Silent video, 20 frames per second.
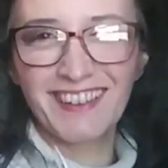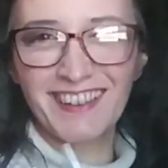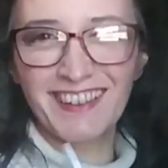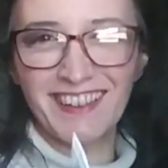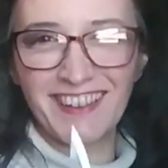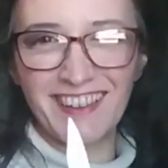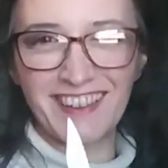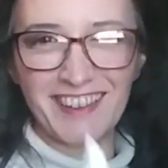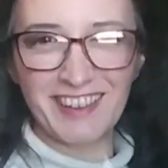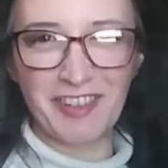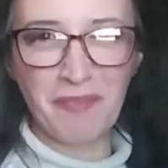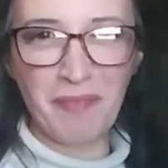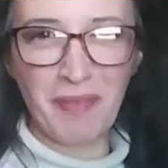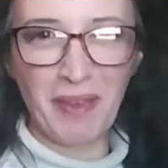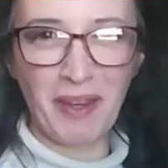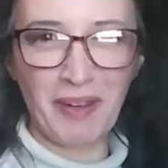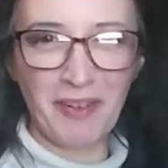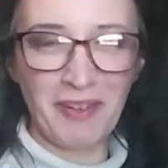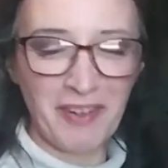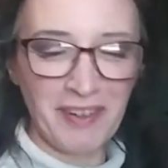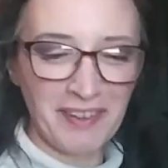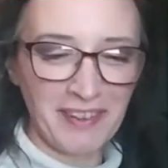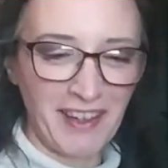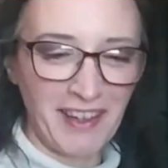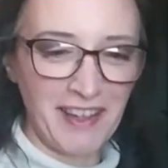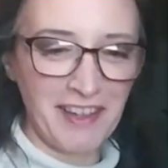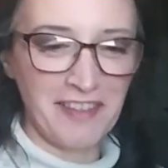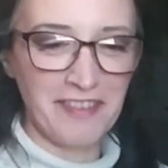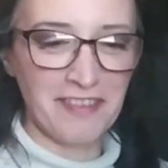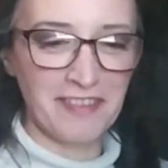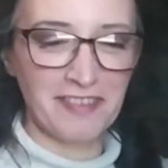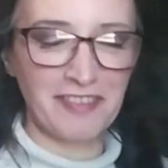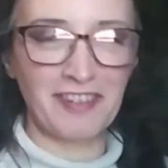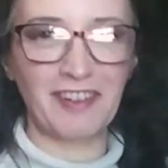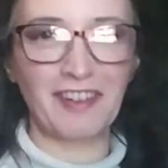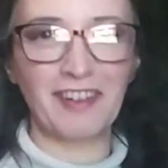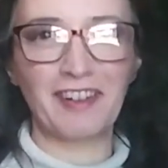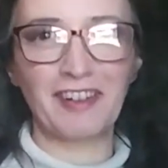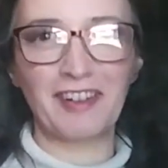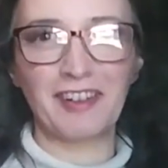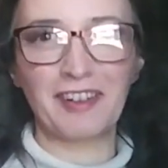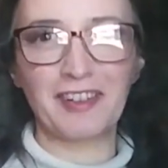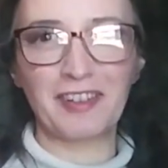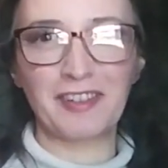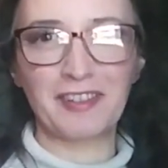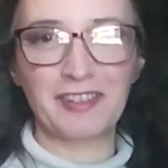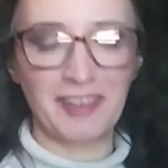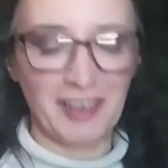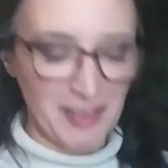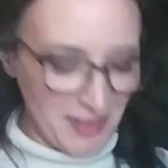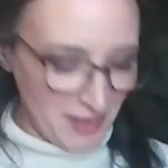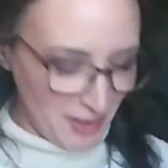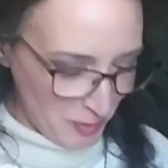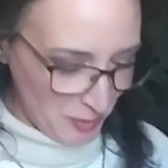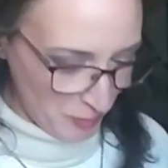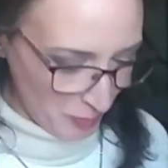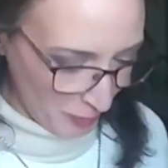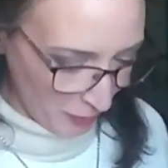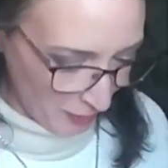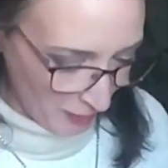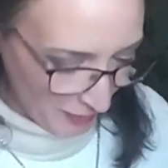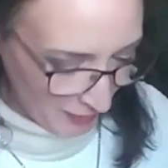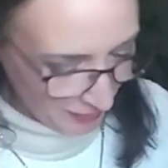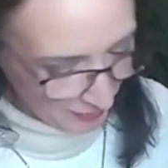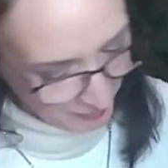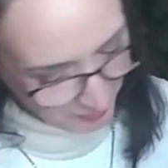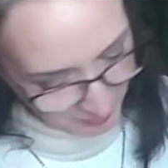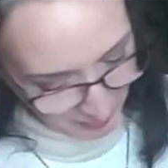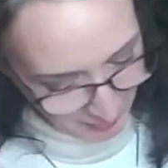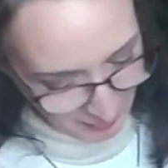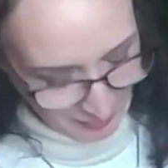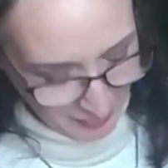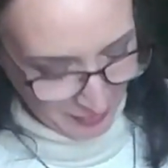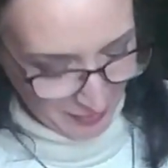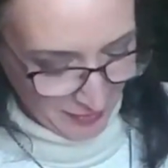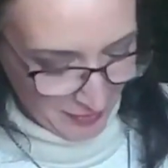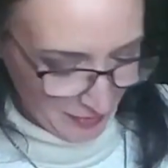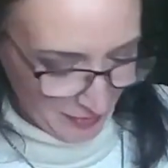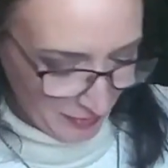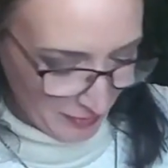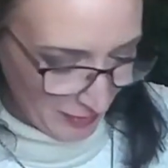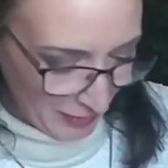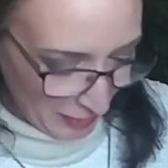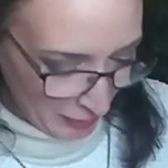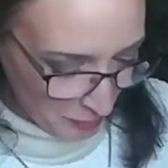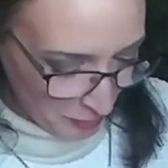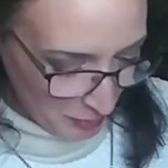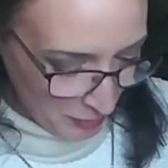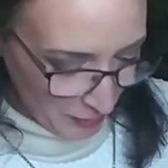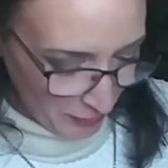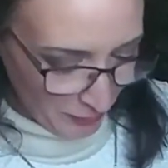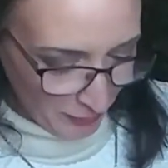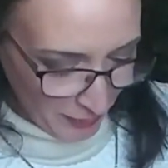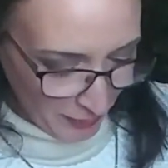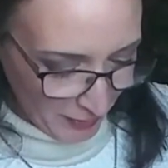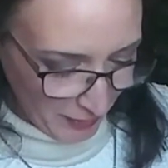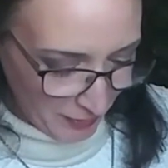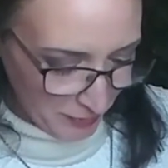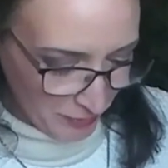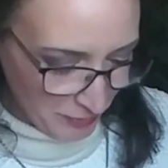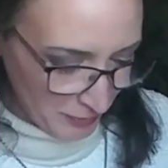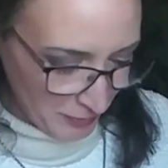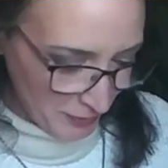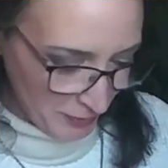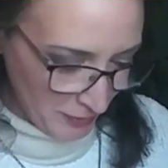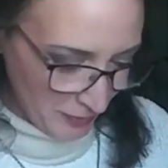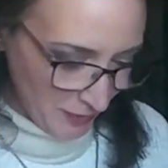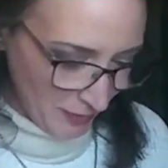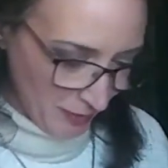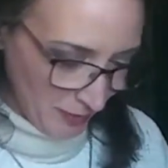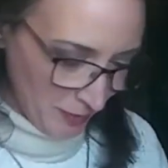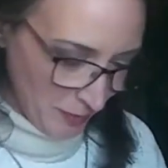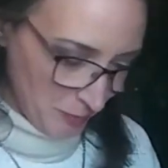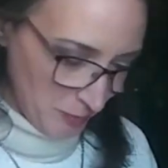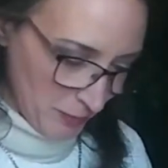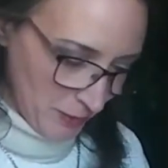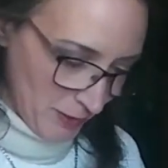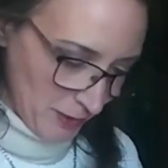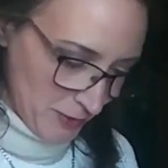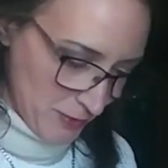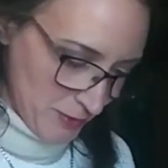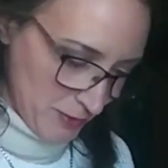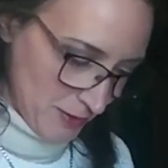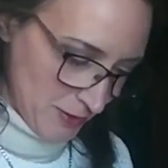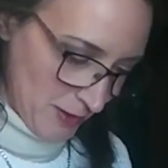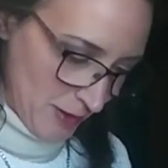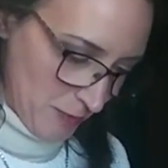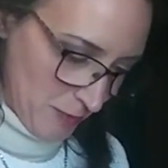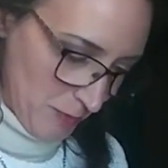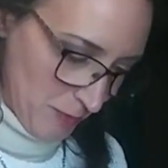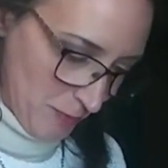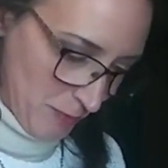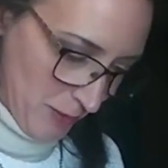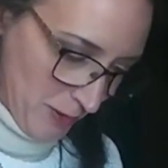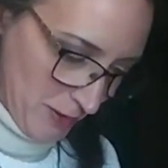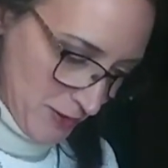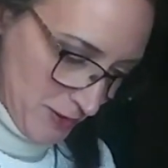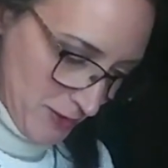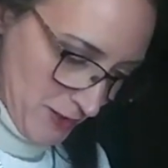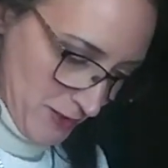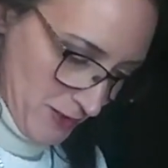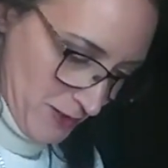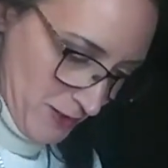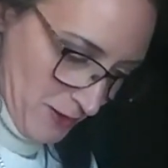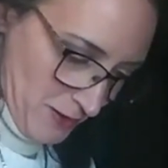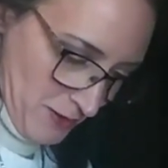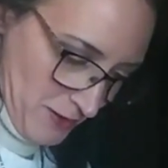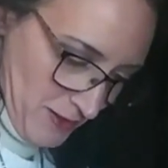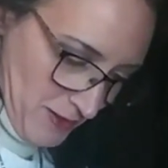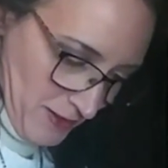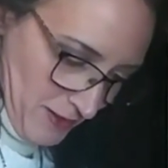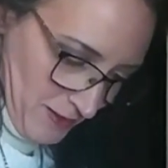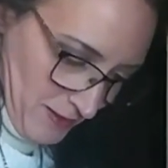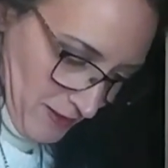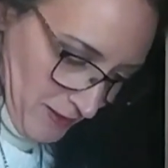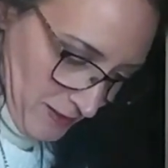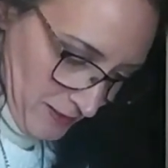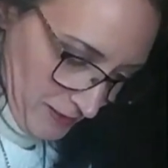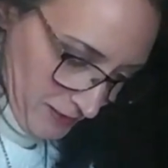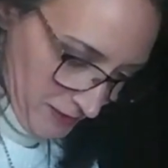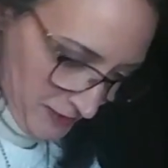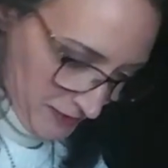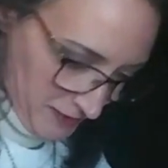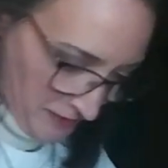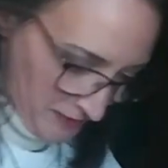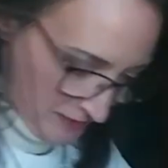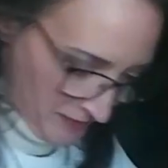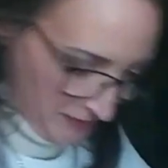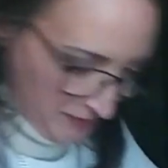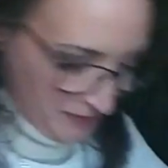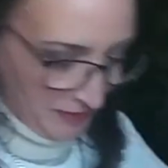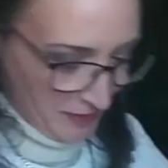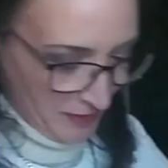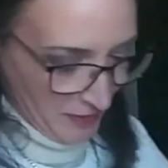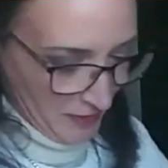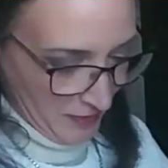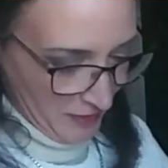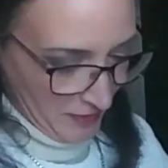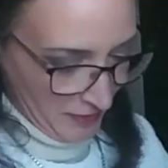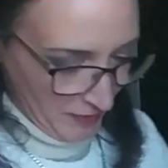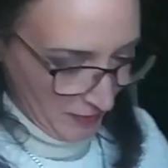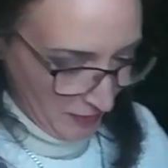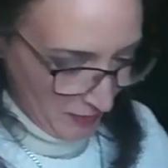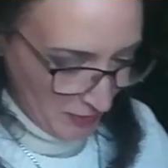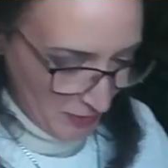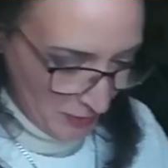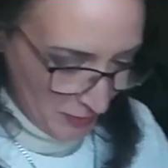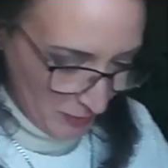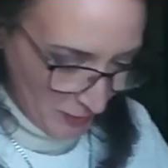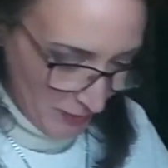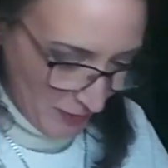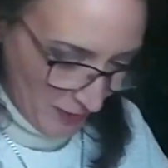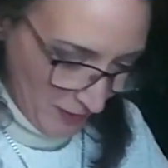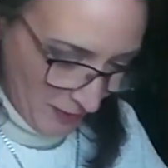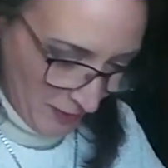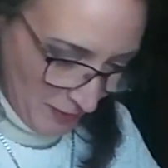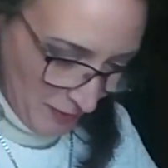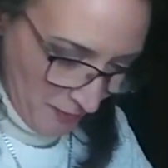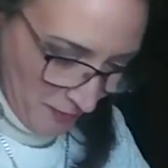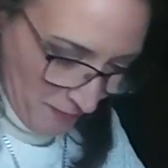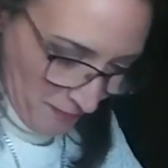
is a paring knife, nice and pointy. You gotta be a little careful, but I just stab my chestnuts and then cut. Do it again.